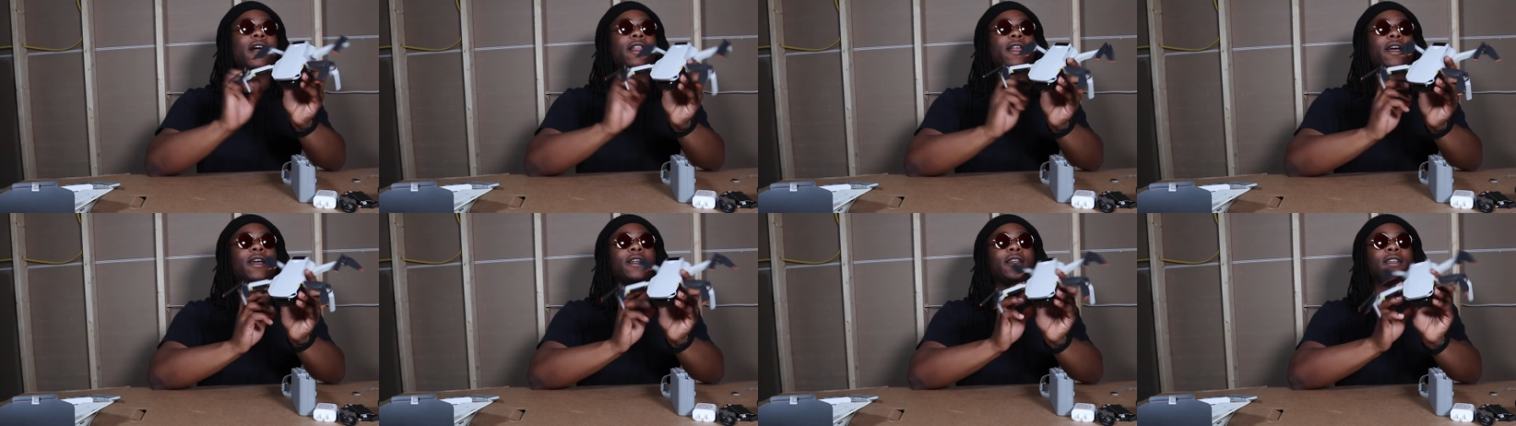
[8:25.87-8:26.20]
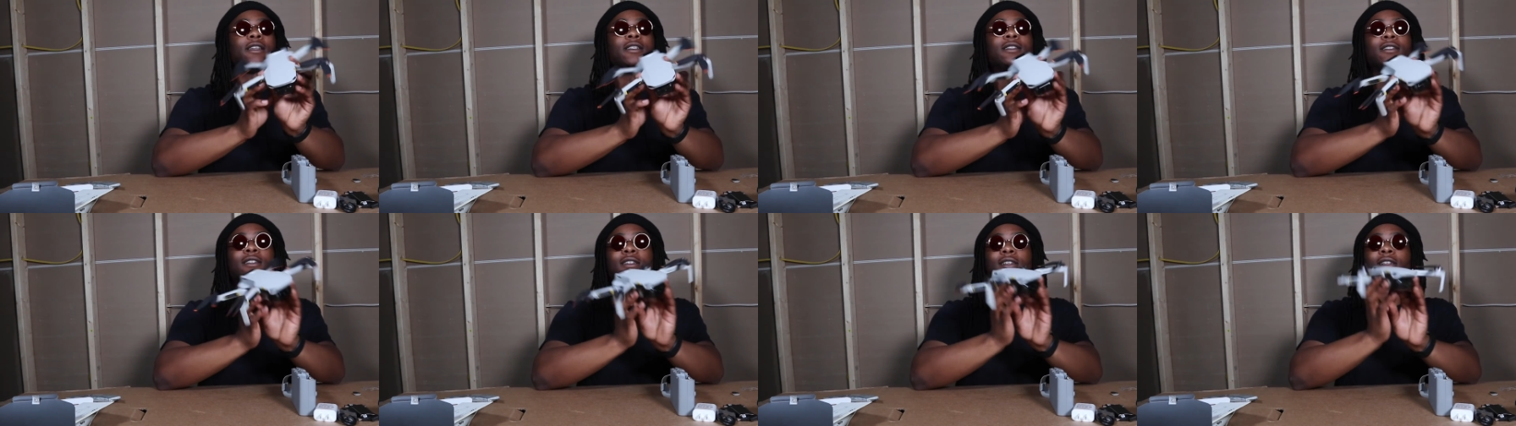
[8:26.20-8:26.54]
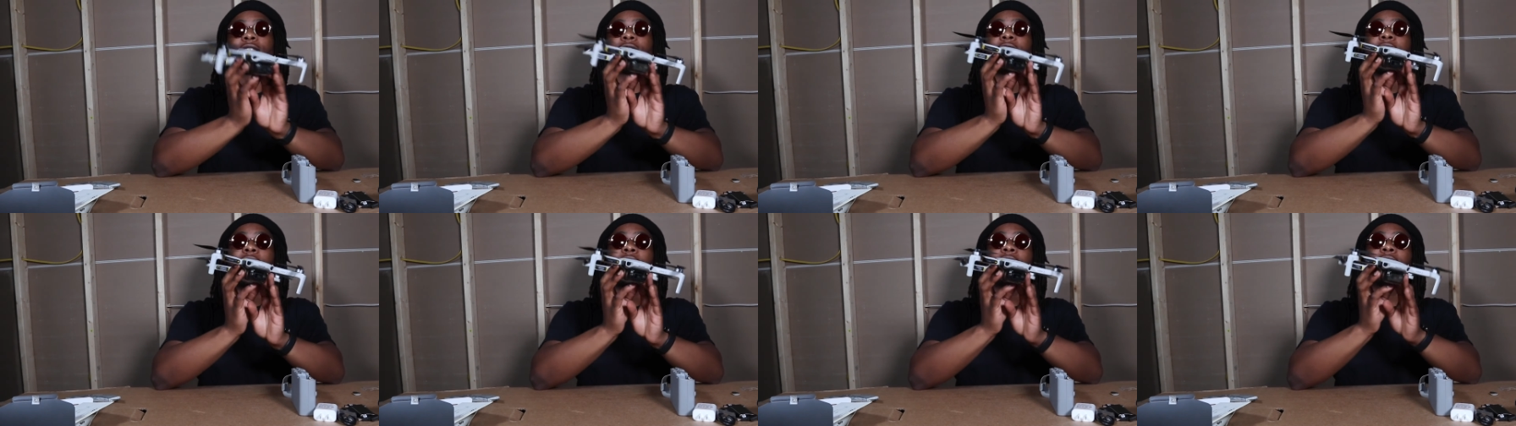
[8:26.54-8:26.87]
like this is
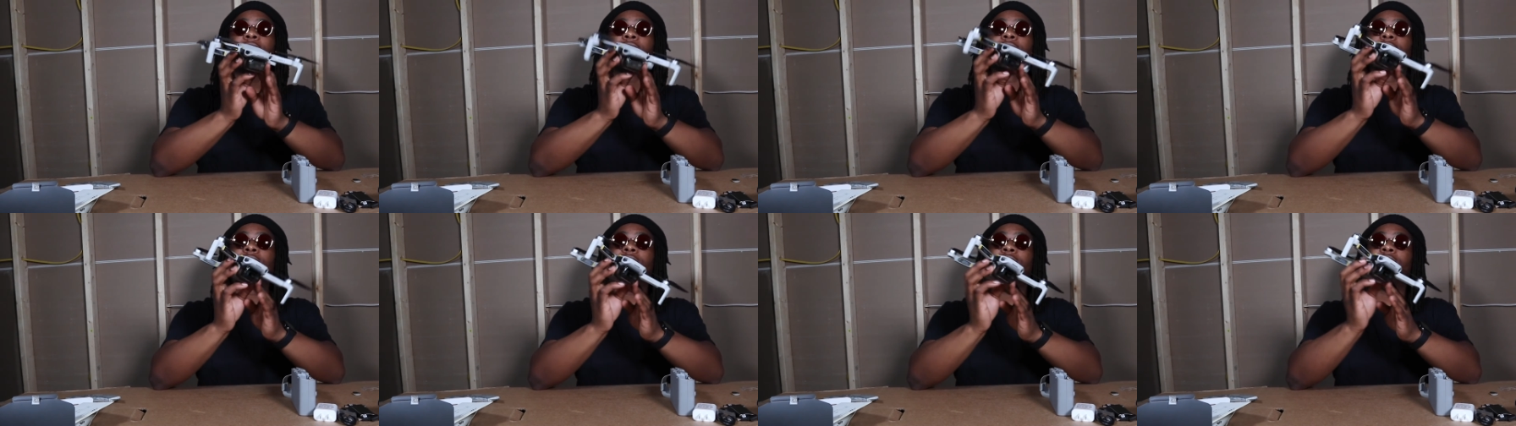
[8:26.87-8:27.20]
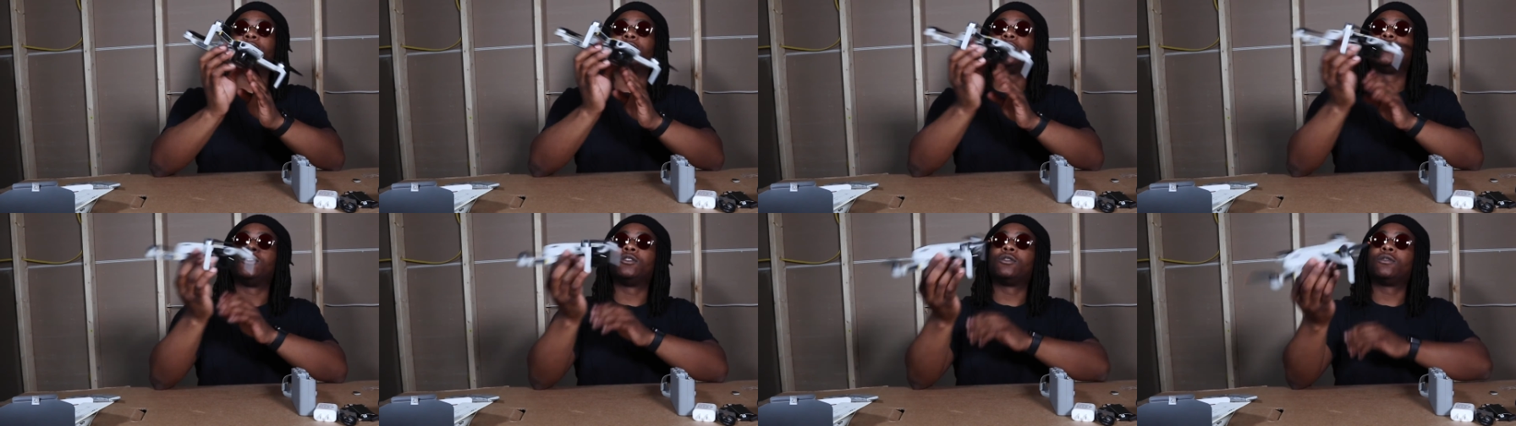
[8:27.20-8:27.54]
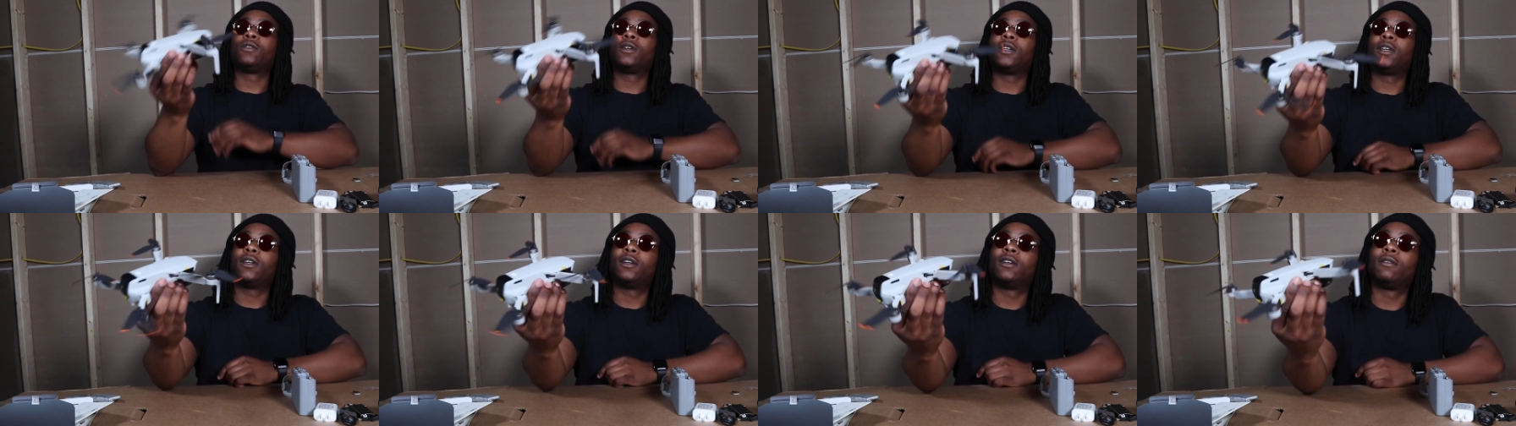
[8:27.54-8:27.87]
light as a
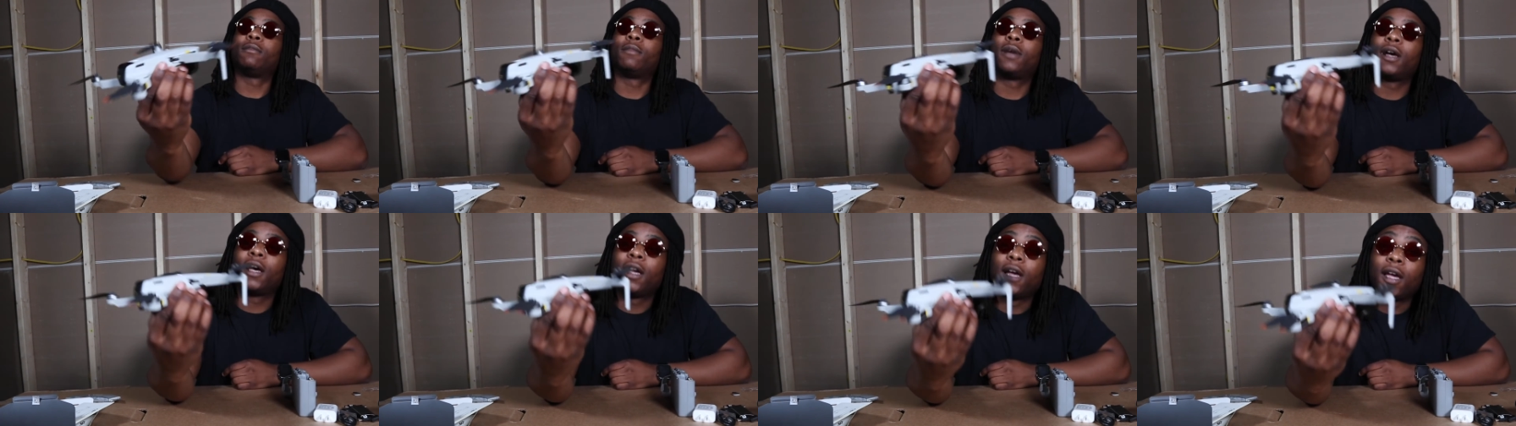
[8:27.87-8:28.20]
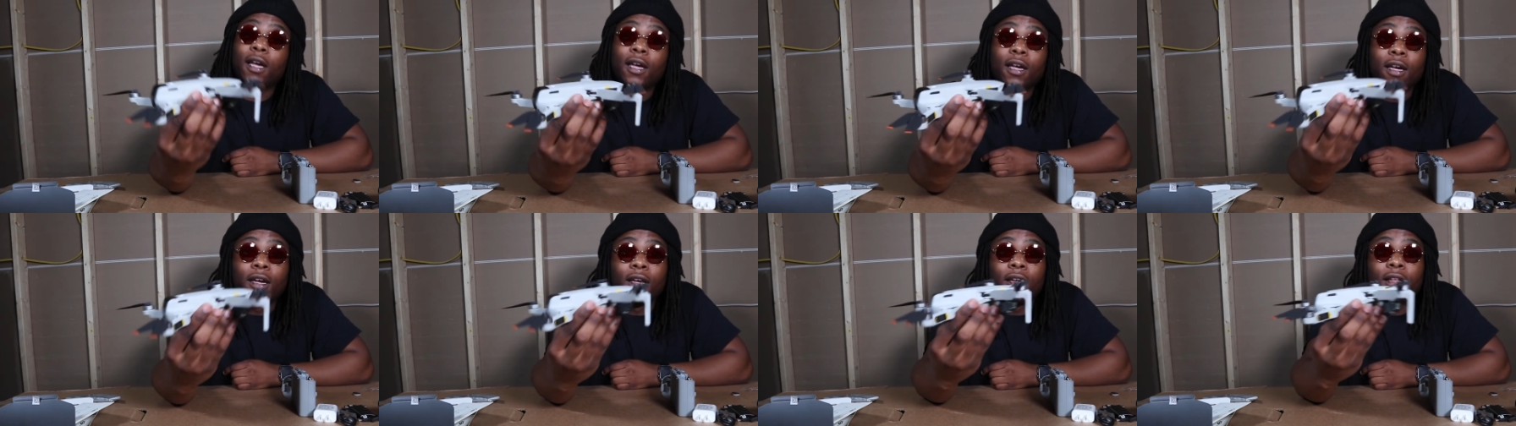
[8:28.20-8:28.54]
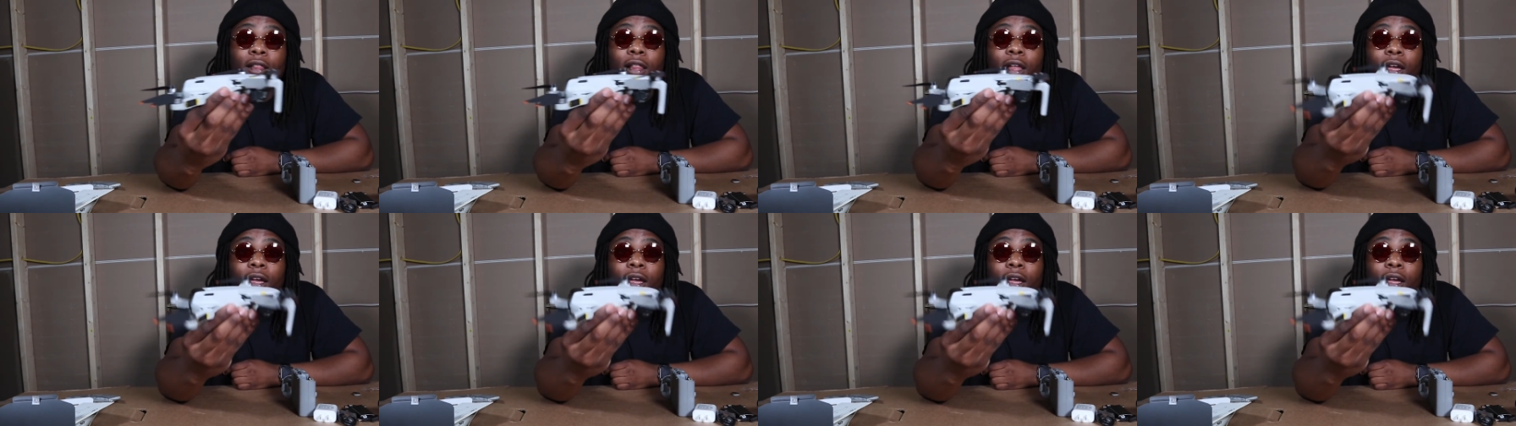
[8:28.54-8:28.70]
joint in my hand,